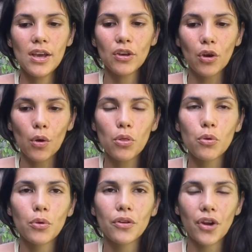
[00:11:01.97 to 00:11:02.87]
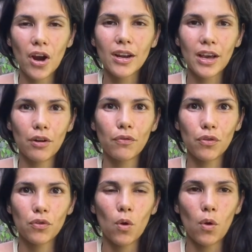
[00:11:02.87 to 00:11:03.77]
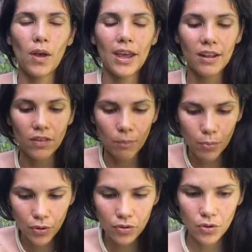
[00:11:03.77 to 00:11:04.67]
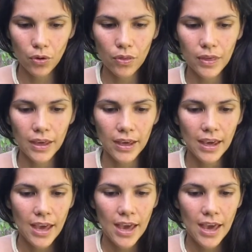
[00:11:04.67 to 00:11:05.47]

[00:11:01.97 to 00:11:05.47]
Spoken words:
You're going through the dark night of the soul, and it's a personal thing,